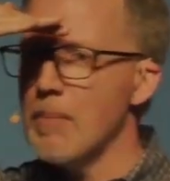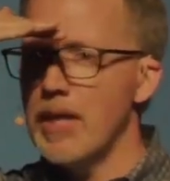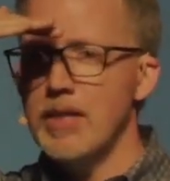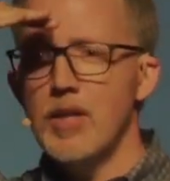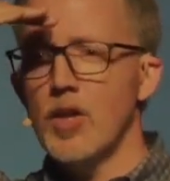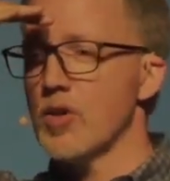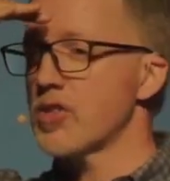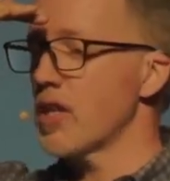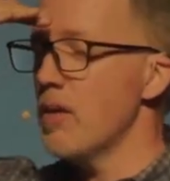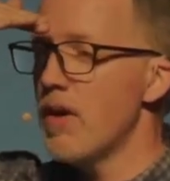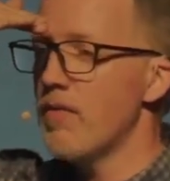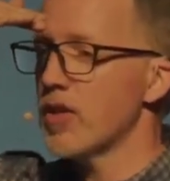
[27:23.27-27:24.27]
I mean, you
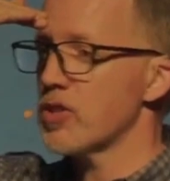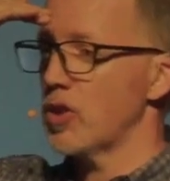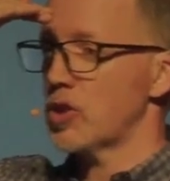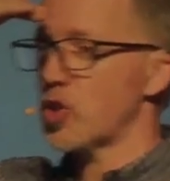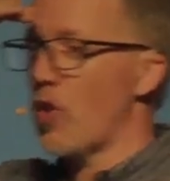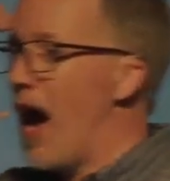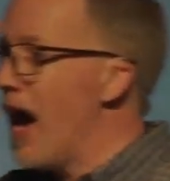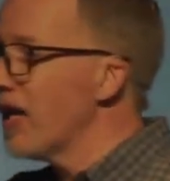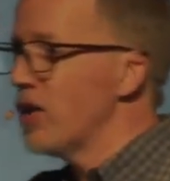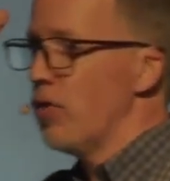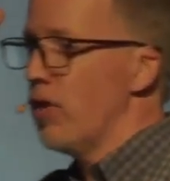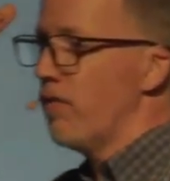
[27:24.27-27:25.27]
know, some of us are
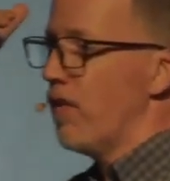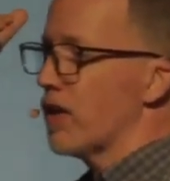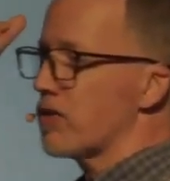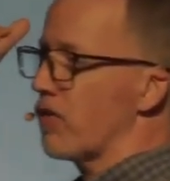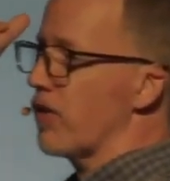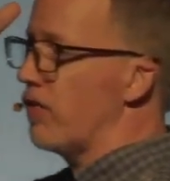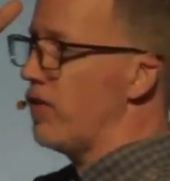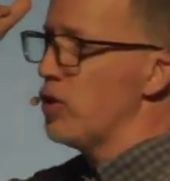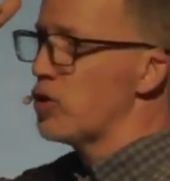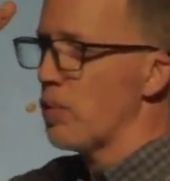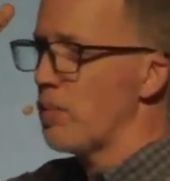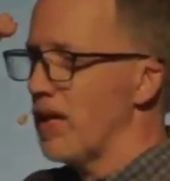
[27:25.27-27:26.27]
trying to invest for the
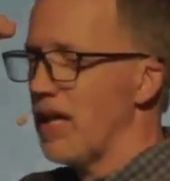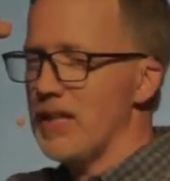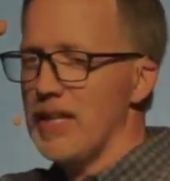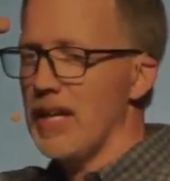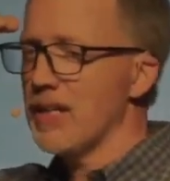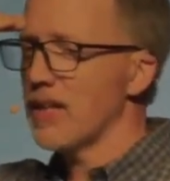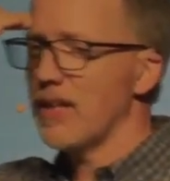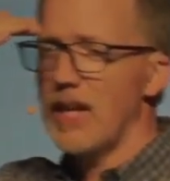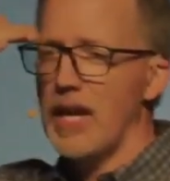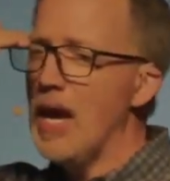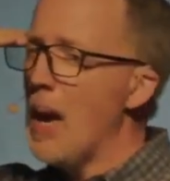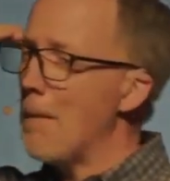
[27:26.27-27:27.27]
future, but at the end of
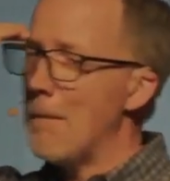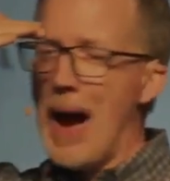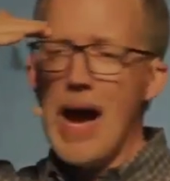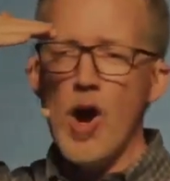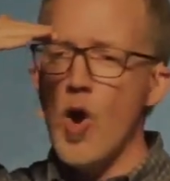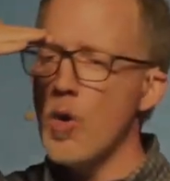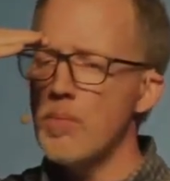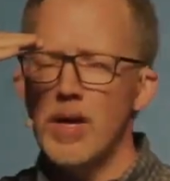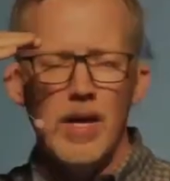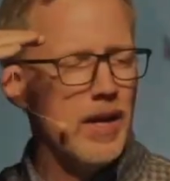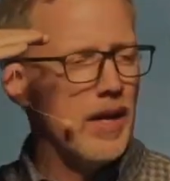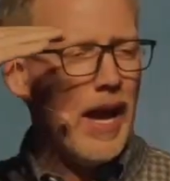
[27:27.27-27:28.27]
the day, my
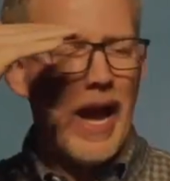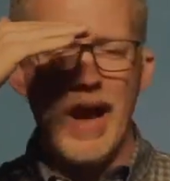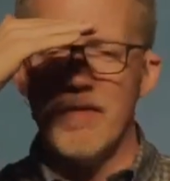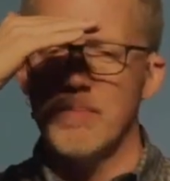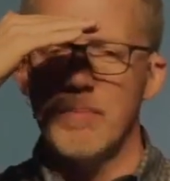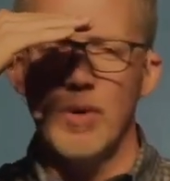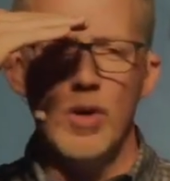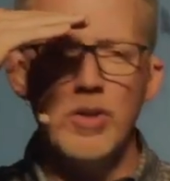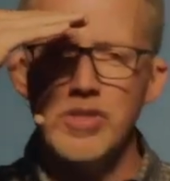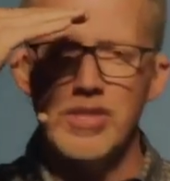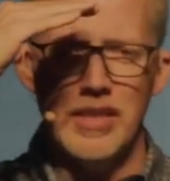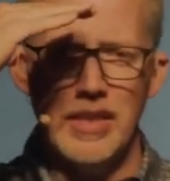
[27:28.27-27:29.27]
hope, have
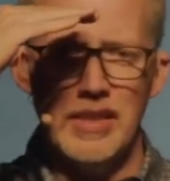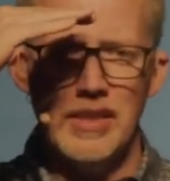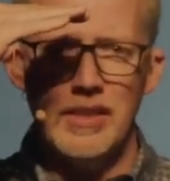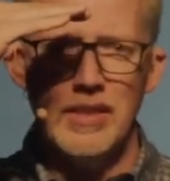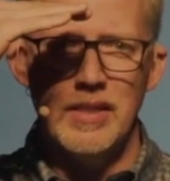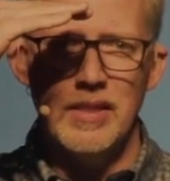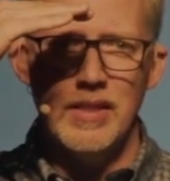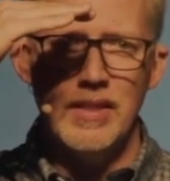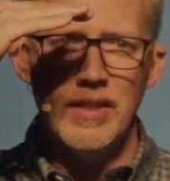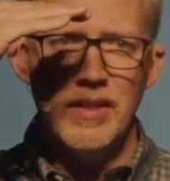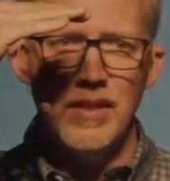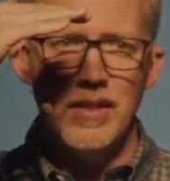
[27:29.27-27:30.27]
mercy,
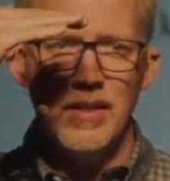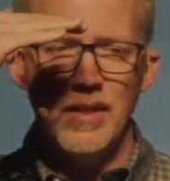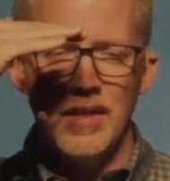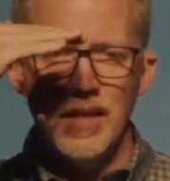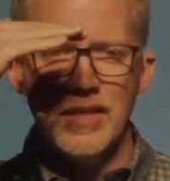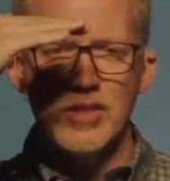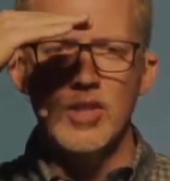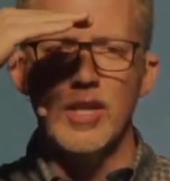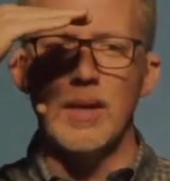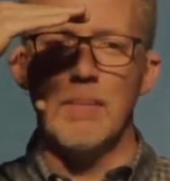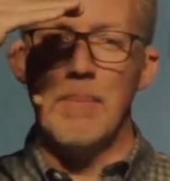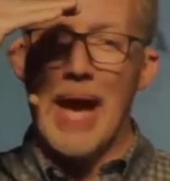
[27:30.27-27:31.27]
is
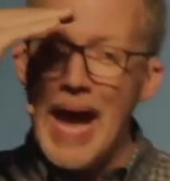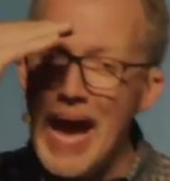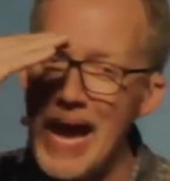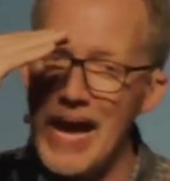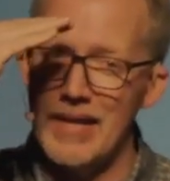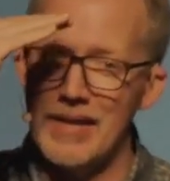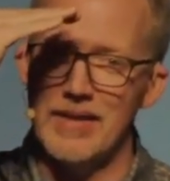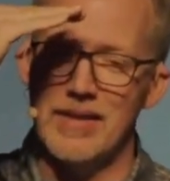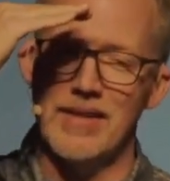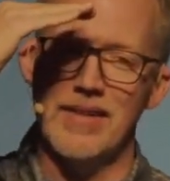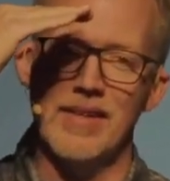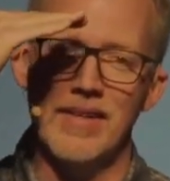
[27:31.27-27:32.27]
looking bad.